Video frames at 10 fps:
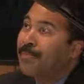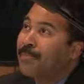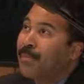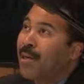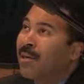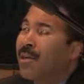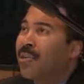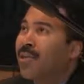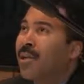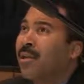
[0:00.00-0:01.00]
could I
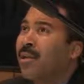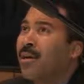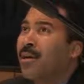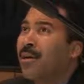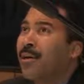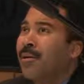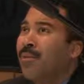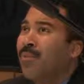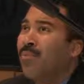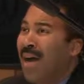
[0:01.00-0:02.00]
say it?
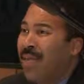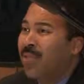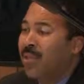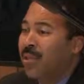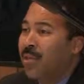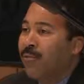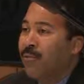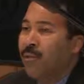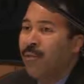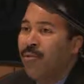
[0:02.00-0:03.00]
You obviously,
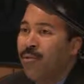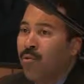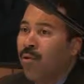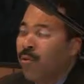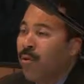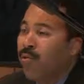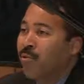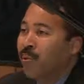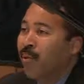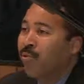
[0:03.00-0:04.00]
if you are a foster
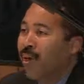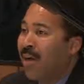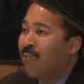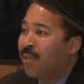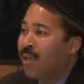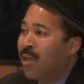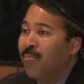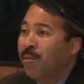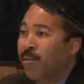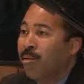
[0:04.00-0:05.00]
parent, you obviously
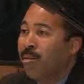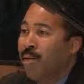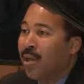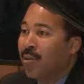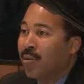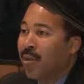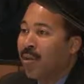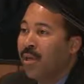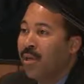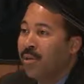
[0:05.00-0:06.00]
can be heard at court.
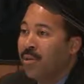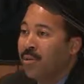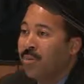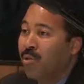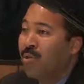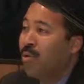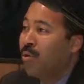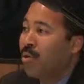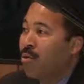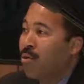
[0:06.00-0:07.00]
Just when you go
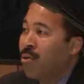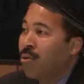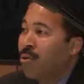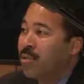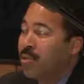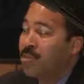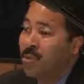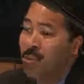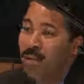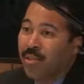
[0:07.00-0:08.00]
into court, just
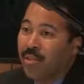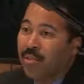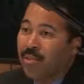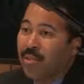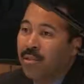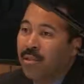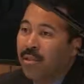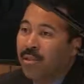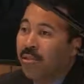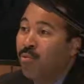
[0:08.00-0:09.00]
request to the
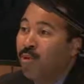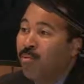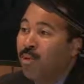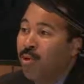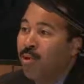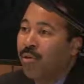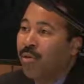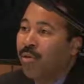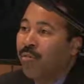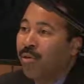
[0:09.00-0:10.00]
judge that you want to be heard
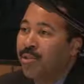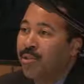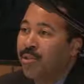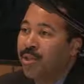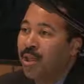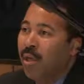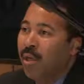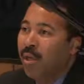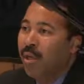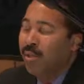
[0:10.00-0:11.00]
on some issues,
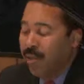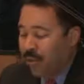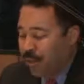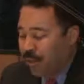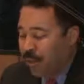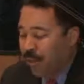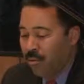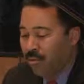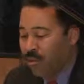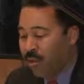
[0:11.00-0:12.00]
and he or
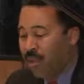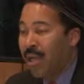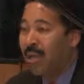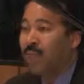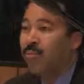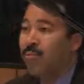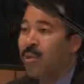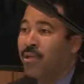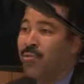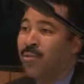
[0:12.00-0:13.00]
she more than likely will
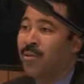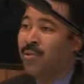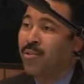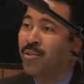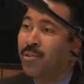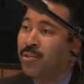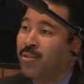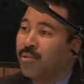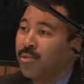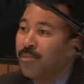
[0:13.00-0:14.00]
let you address those issues.